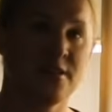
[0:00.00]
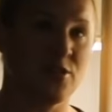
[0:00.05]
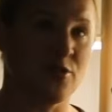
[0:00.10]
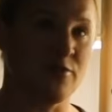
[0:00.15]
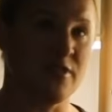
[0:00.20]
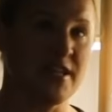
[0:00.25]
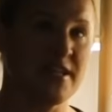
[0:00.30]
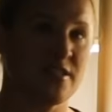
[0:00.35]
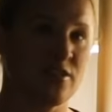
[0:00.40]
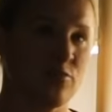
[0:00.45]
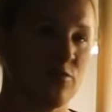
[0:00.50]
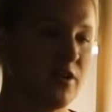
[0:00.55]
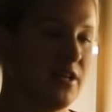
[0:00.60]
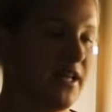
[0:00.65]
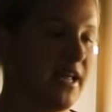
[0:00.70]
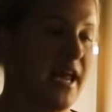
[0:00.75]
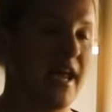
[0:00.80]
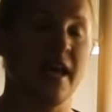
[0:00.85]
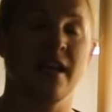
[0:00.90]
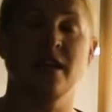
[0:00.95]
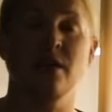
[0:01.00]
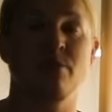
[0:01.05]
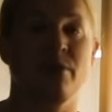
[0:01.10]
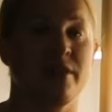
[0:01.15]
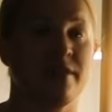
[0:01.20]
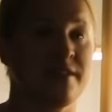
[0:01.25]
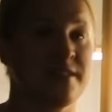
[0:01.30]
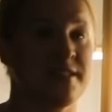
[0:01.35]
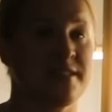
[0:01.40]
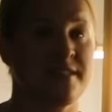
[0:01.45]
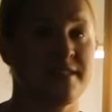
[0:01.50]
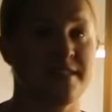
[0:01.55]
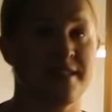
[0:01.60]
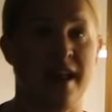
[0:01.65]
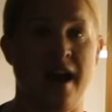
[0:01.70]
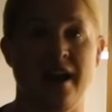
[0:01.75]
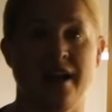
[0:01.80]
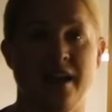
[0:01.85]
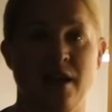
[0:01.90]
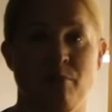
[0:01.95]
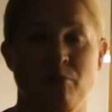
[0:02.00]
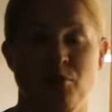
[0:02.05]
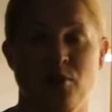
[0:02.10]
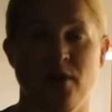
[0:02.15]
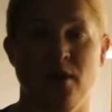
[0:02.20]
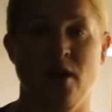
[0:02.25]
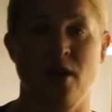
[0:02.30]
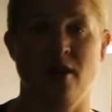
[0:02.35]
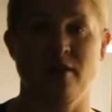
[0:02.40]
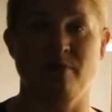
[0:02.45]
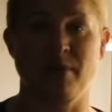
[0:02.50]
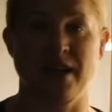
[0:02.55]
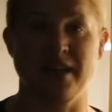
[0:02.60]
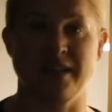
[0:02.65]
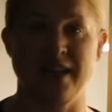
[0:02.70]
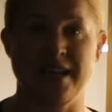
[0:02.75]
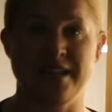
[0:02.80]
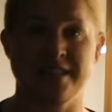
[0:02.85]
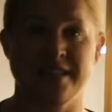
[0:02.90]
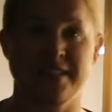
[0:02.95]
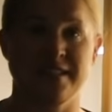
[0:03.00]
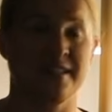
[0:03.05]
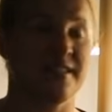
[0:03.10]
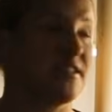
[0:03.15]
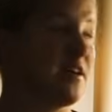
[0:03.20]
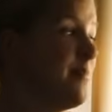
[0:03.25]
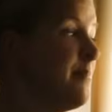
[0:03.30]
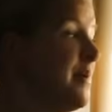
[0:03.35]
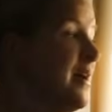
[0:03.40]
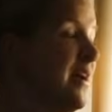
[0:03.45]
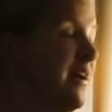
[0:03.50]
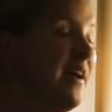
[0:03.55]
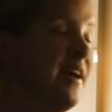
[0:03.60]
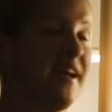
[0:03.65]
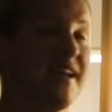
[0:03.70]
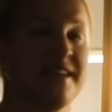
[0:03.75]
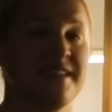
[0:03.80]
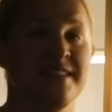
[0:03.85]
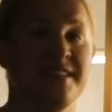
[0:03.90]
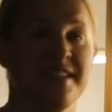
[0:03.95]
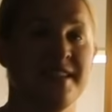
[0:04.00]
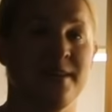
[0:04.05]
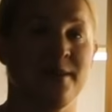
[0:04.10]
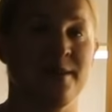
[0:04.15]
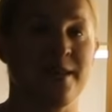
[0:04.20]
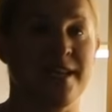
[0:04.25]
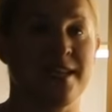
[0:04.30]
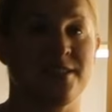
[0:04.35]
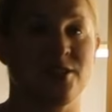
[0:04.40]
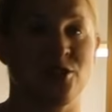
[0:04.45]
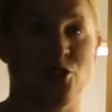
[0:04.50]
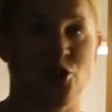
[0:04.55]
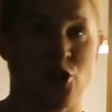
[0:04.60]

So these are really handy, but this does not get put on my light system until these